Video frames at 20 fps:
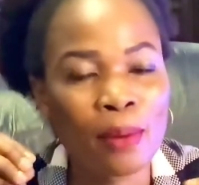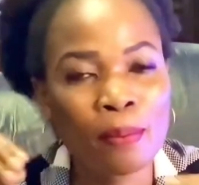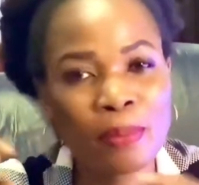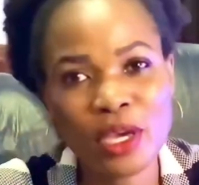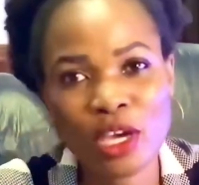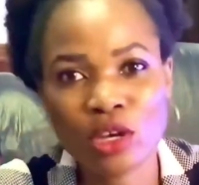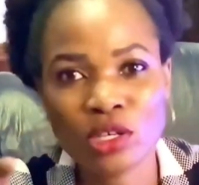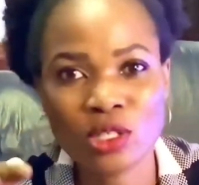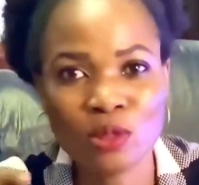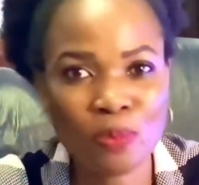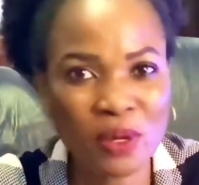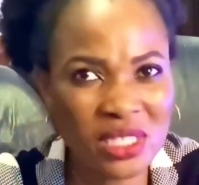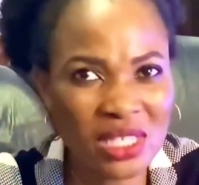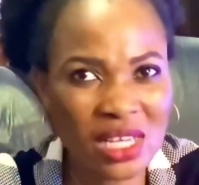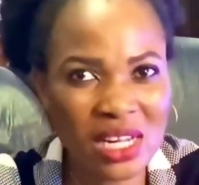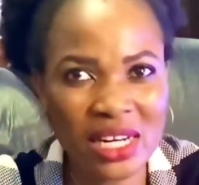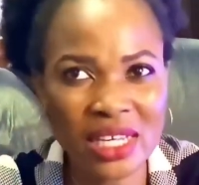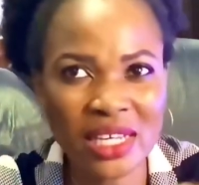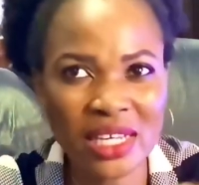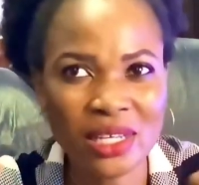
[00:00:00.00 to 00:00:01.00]
Because
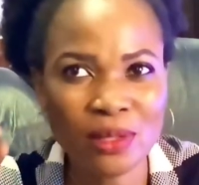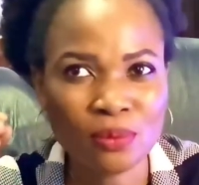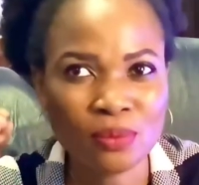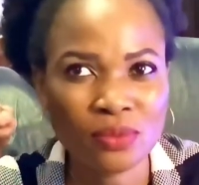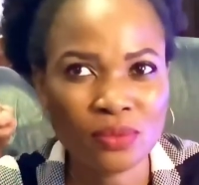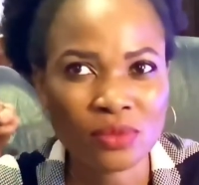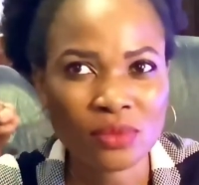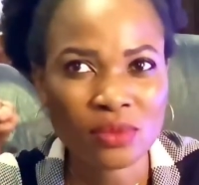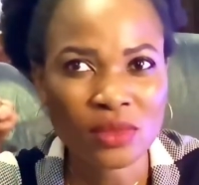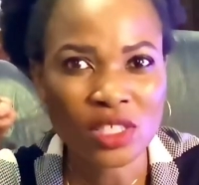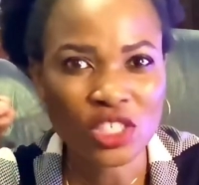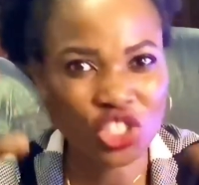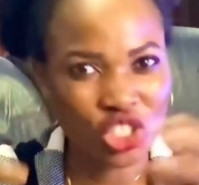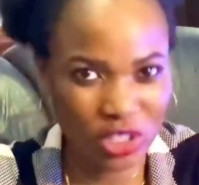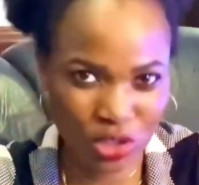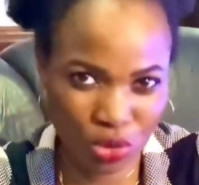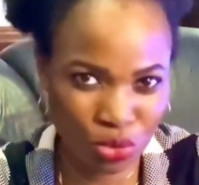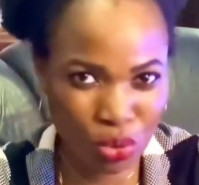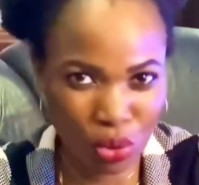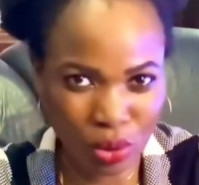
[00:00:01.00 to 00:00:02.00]
basically
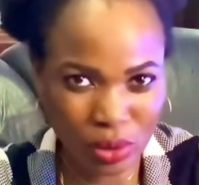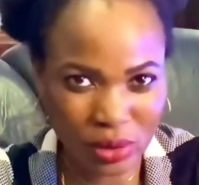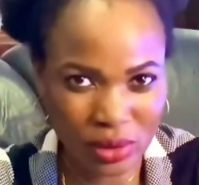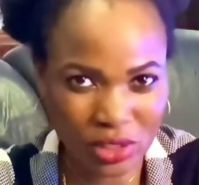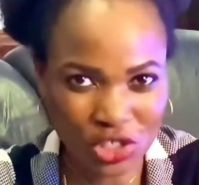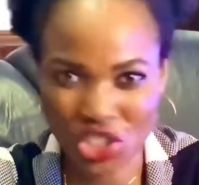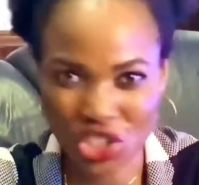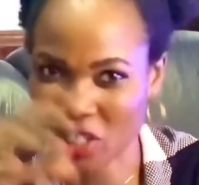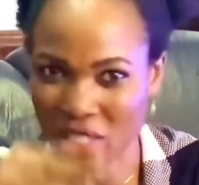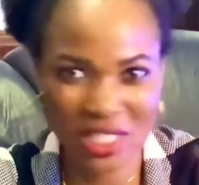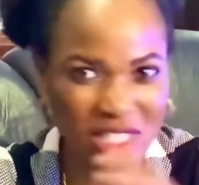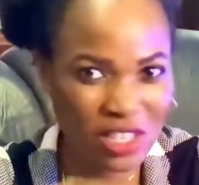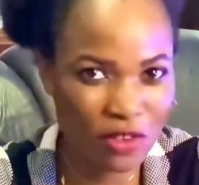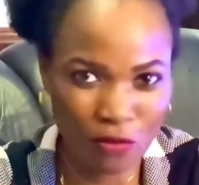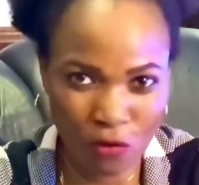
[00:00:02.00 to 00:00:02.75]
she has grown, she has